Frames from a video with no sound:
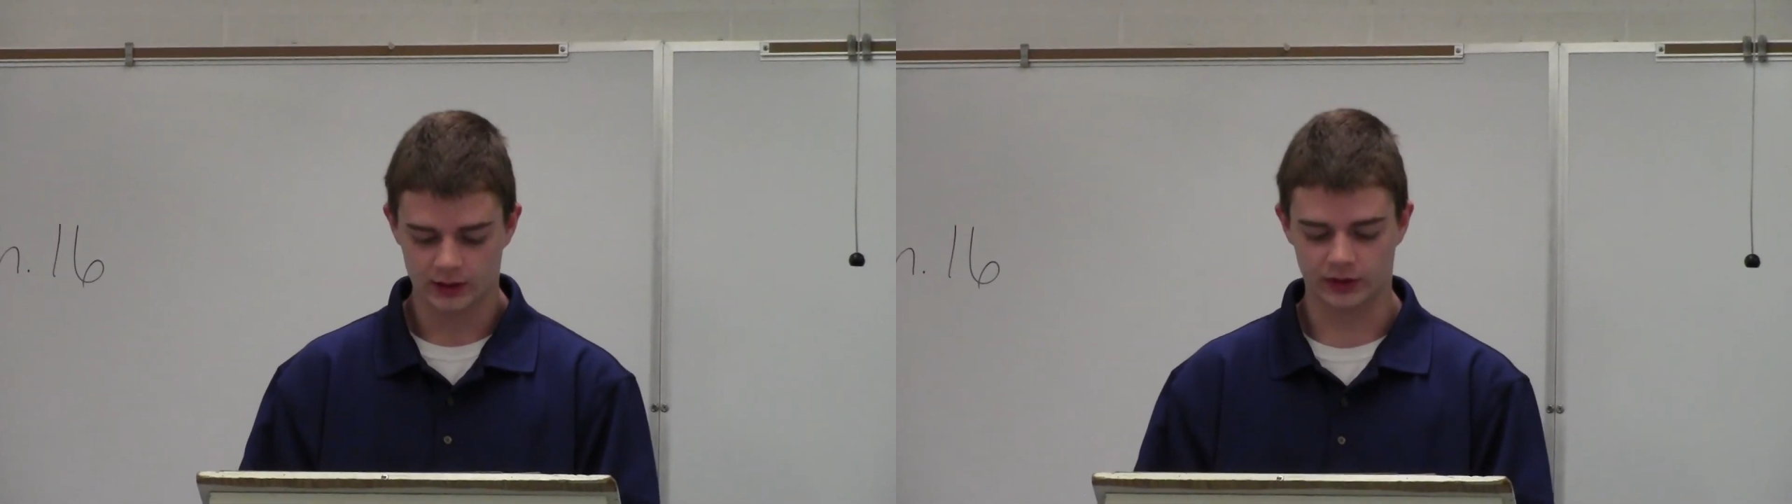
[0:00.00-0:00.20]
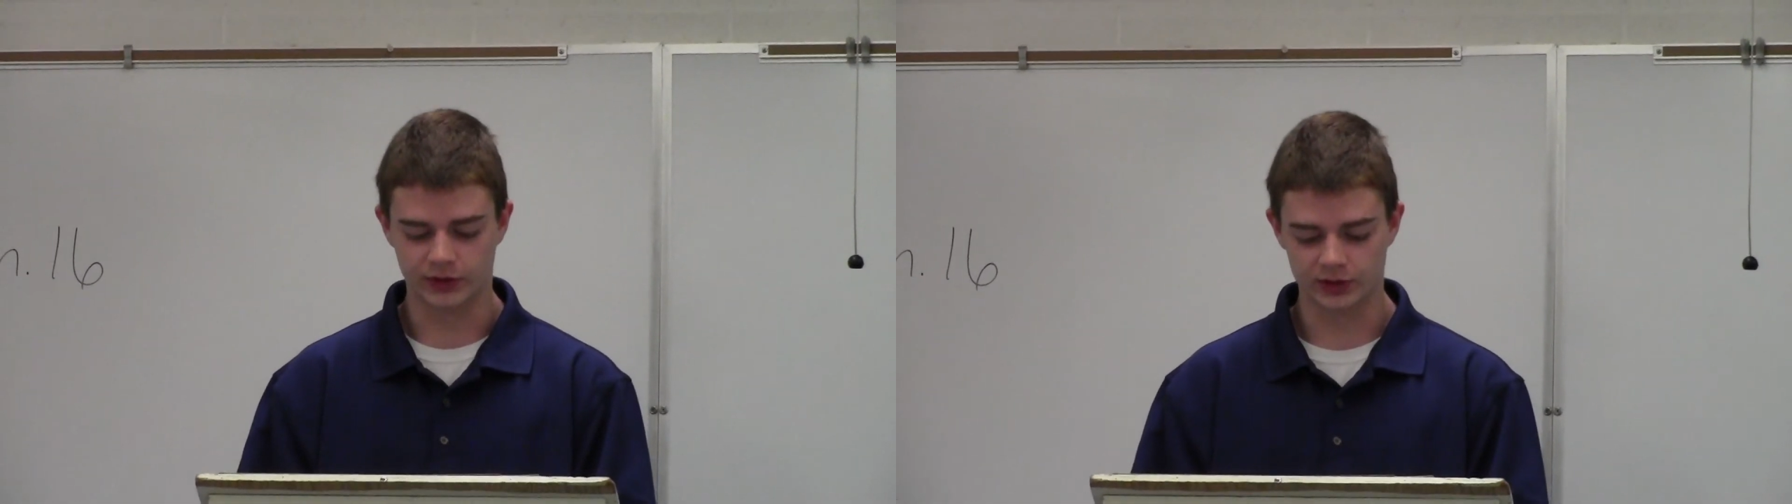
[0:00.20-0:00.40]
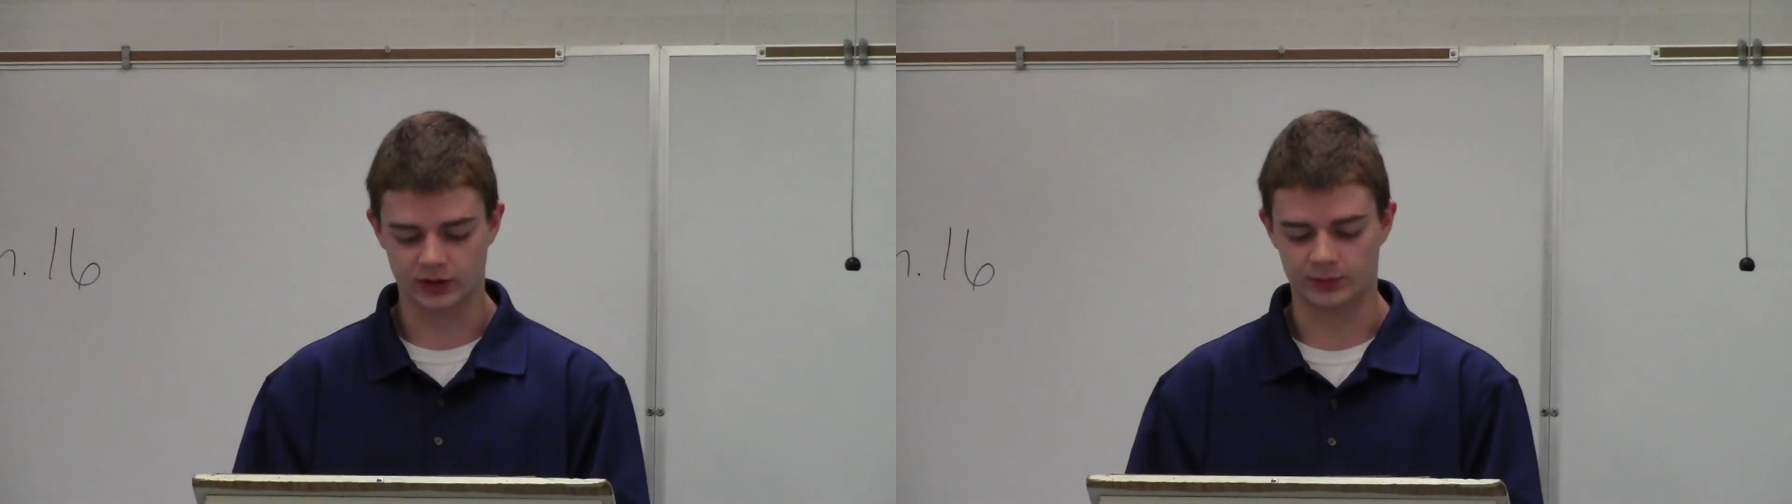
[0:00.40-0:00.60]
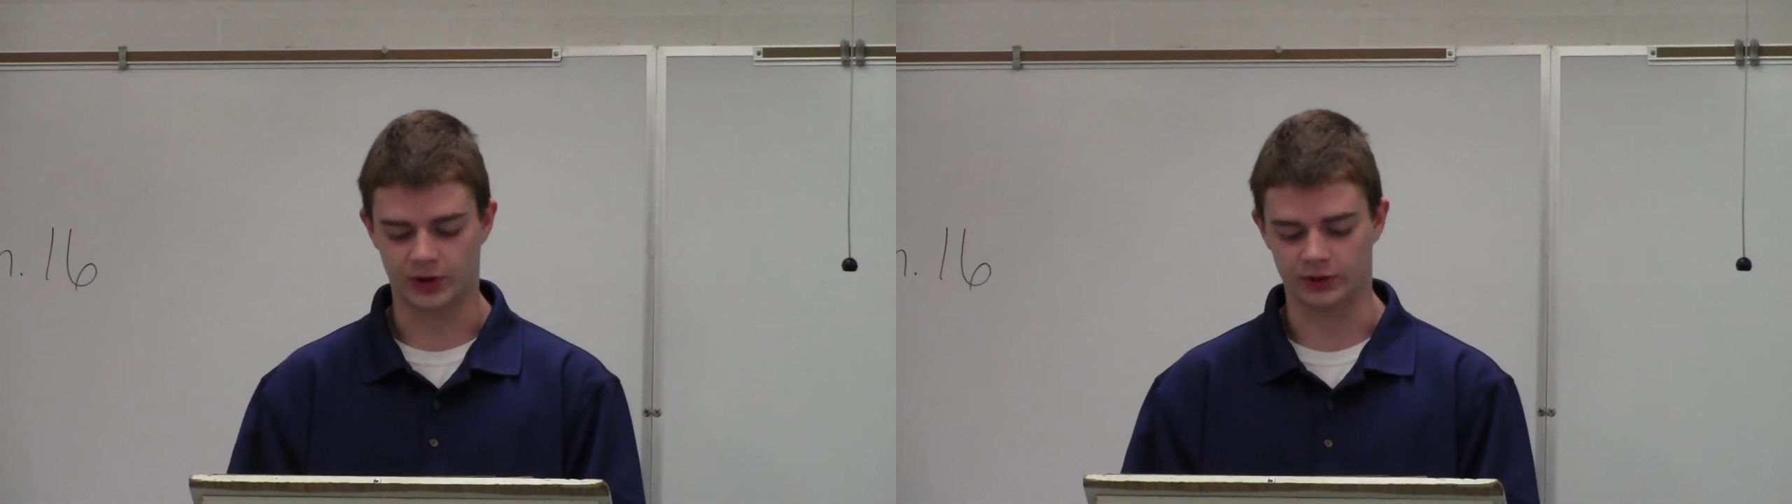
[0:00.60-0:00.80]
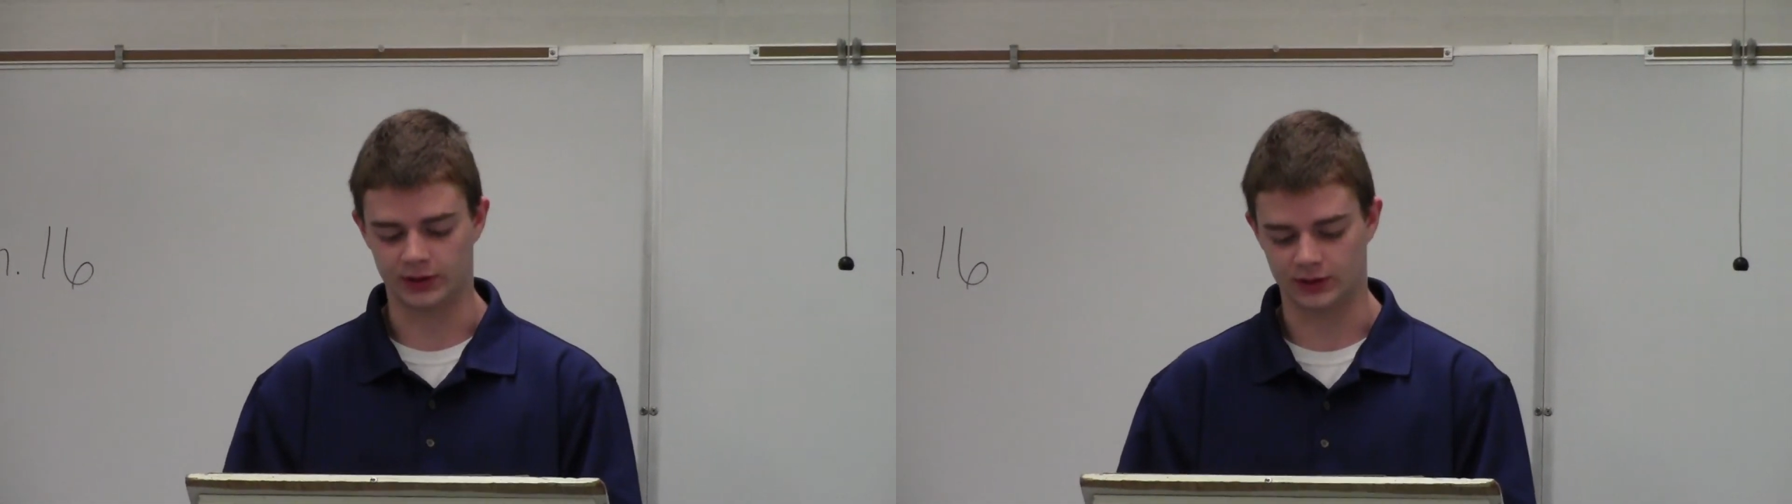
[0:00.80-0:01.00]
The third
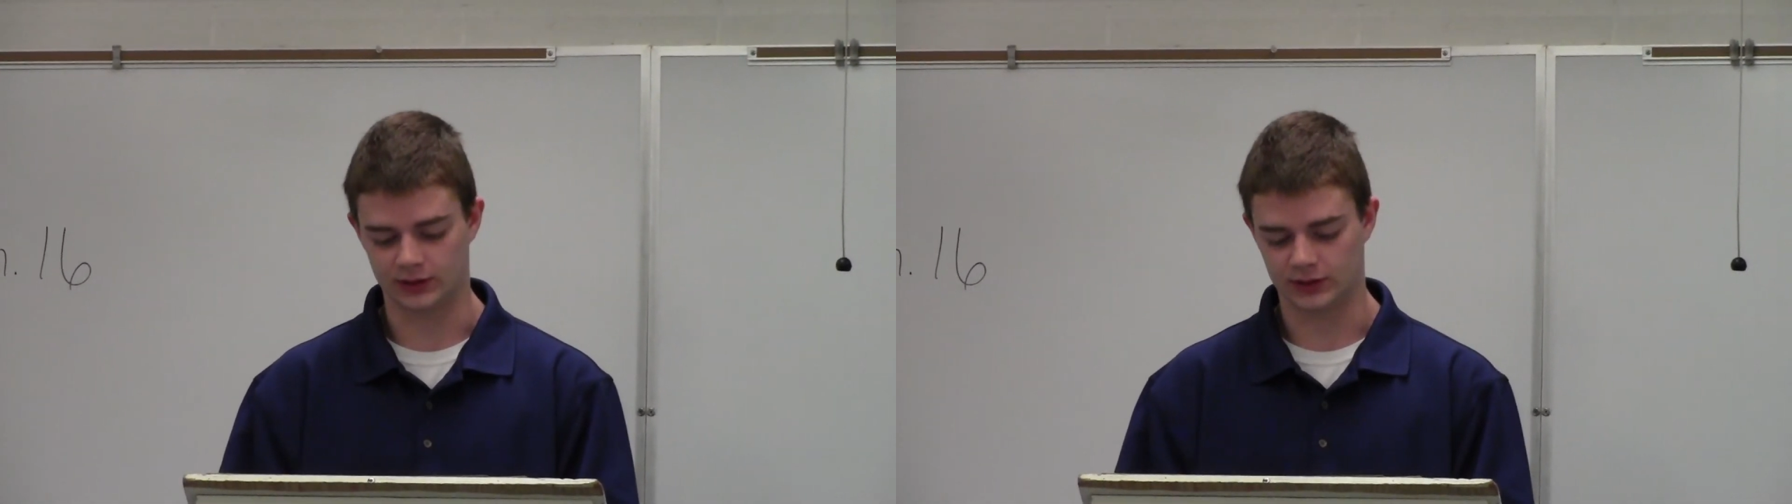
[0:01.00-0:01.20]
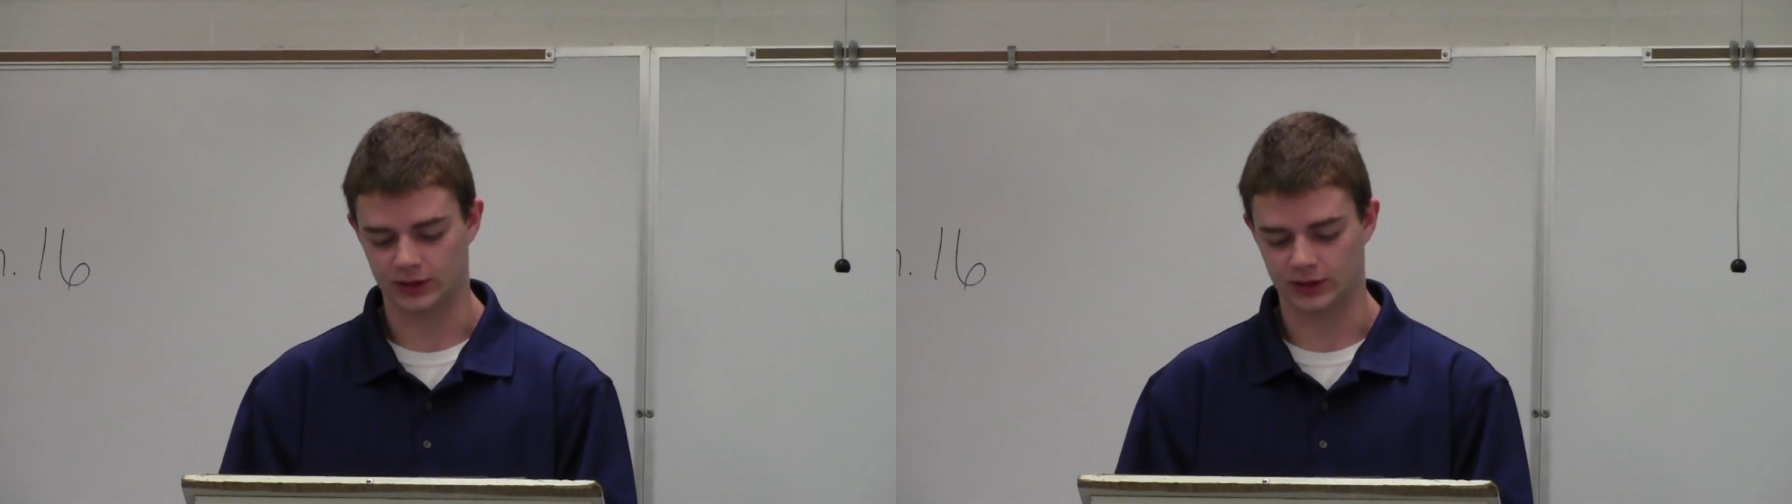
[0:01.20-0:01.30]
component